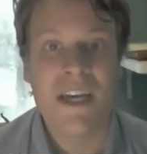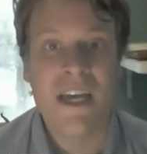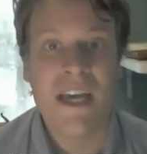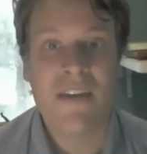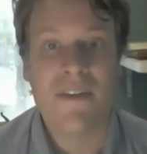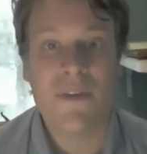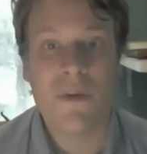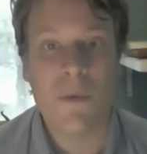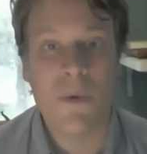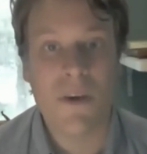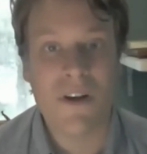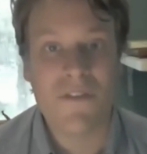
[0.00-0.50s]

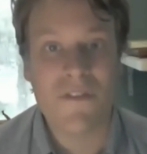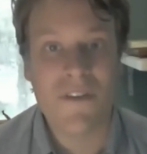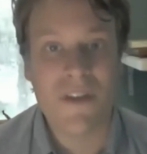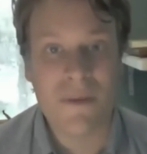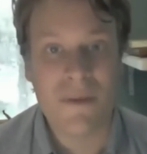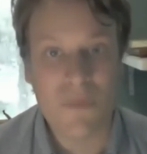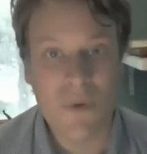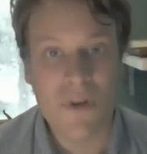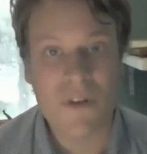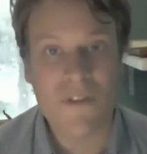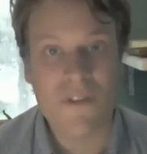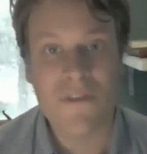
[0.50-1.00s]
If you want to find
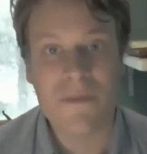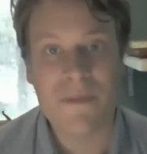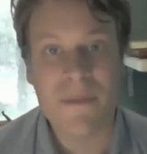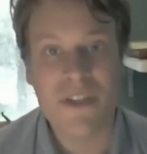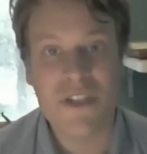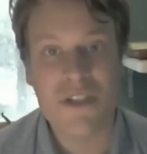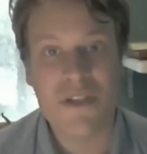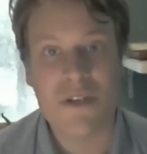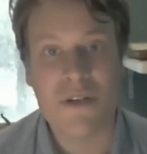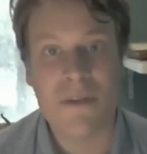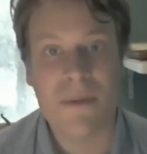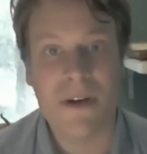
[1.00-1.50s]
more
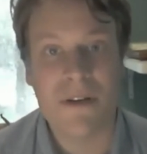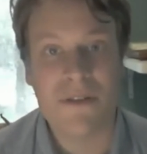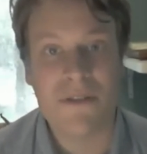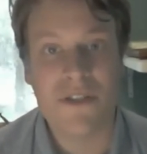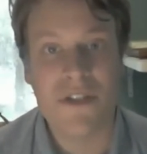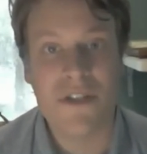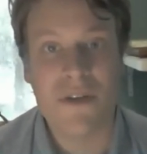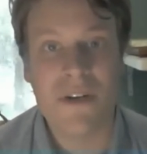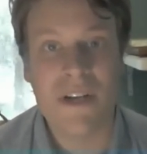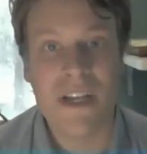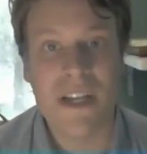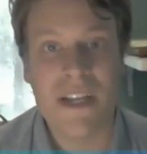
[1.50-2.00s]
information about
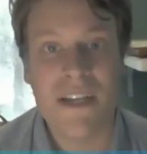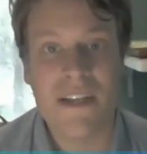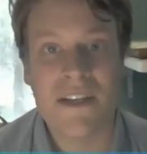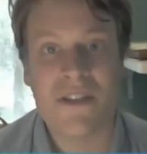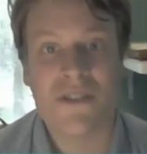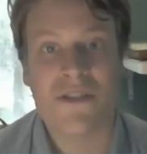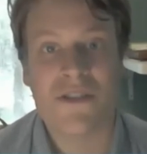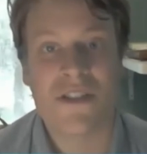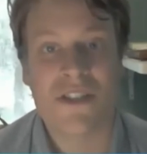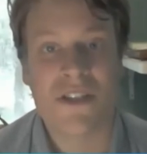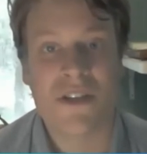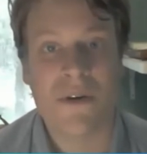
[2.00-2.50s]
donating,
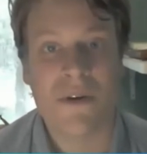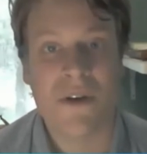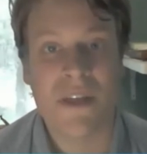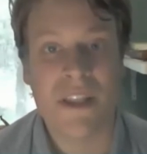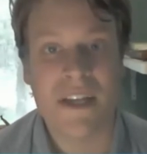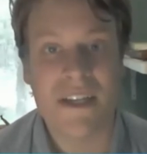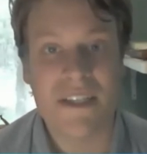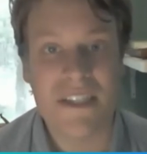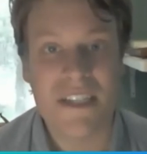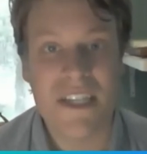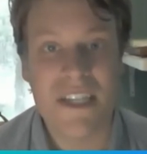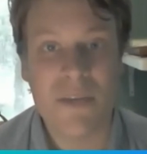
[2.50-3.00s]
you just go to
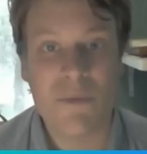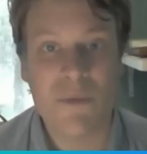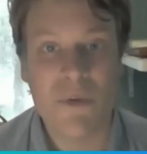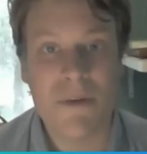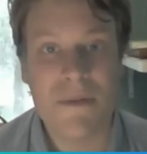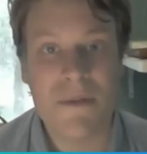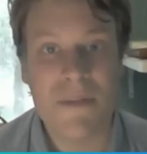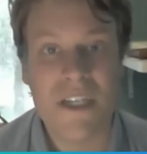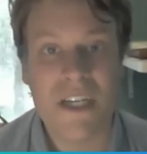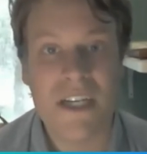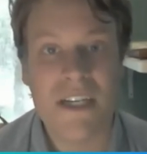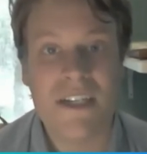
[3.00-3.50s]
that same
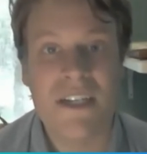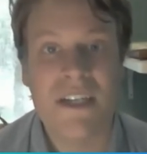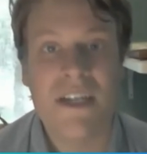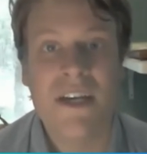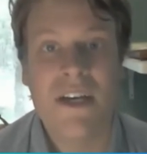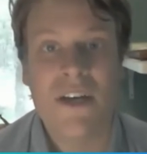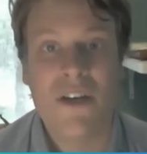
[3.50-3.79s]
website,